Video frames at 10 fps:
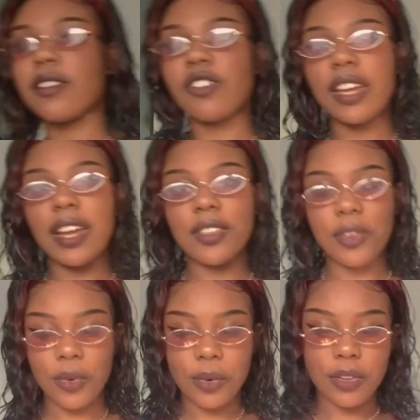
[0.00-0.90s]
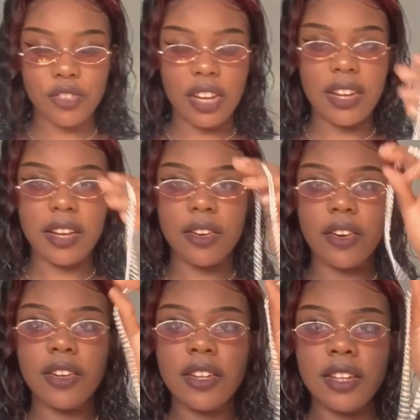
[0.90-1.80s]
to check out the coolest chain I
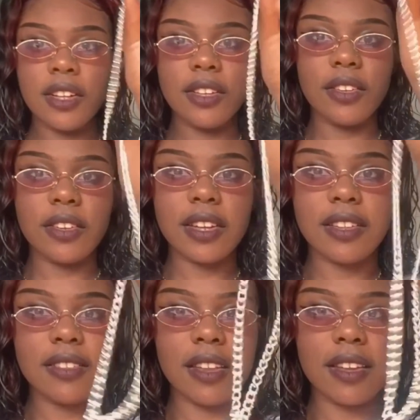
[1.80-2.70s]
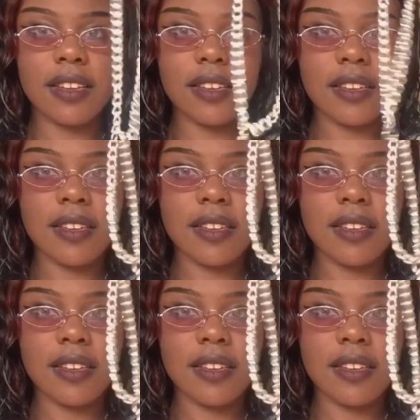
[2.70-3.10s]
got. Look, it's like